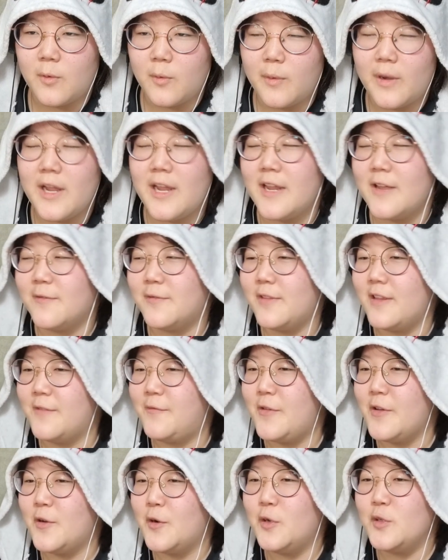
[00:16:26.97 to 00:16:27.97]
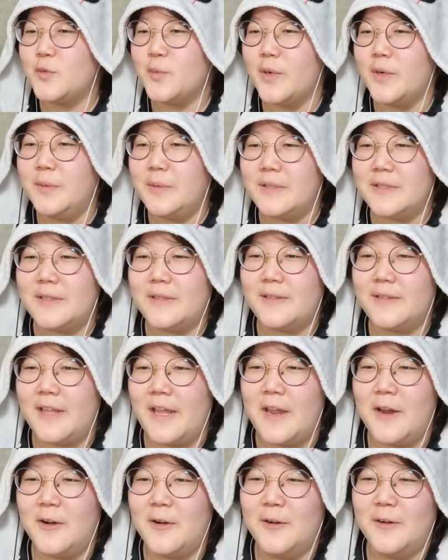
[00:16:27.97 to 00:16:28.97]
Wait, if if it goes well with
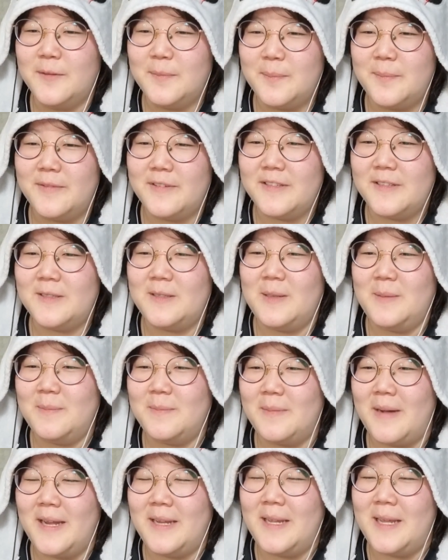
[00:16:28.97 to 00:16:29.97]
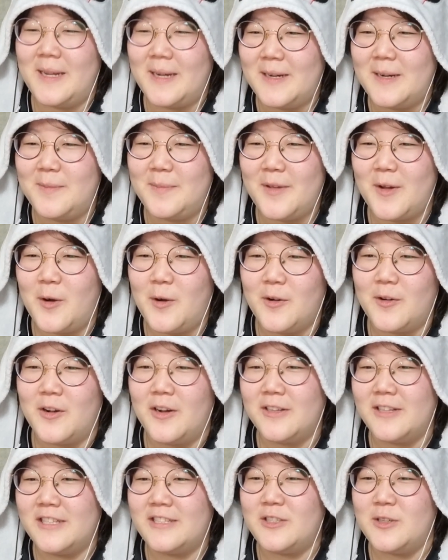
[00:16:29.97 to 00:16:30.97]
there, isn't Mikey gonna be... Oh,
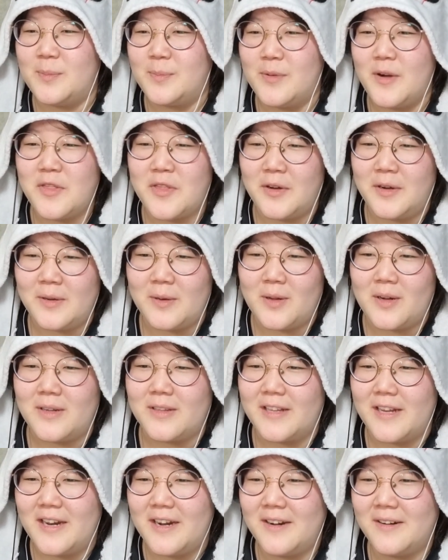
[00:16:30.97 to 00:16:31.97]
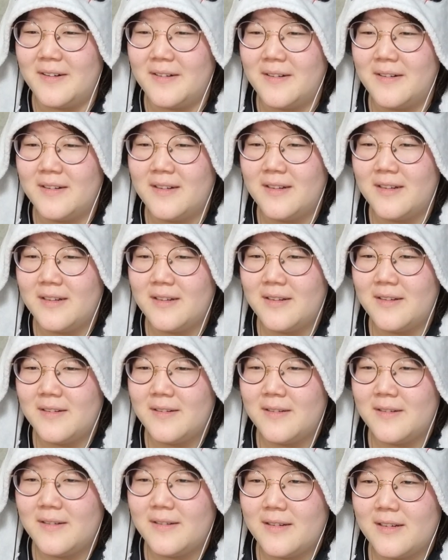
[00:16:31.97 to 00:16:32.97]
God, that's your brother-in-law there.
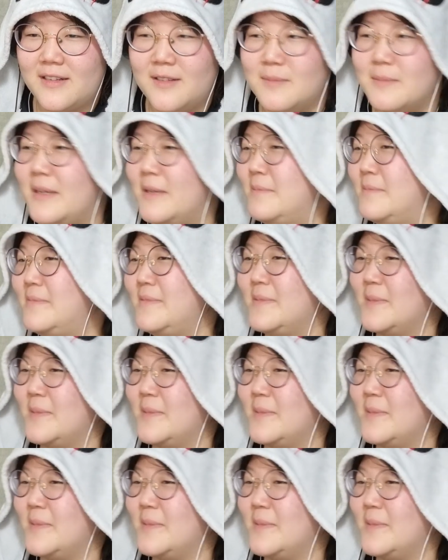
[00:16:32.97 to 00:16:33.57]
Oh, my...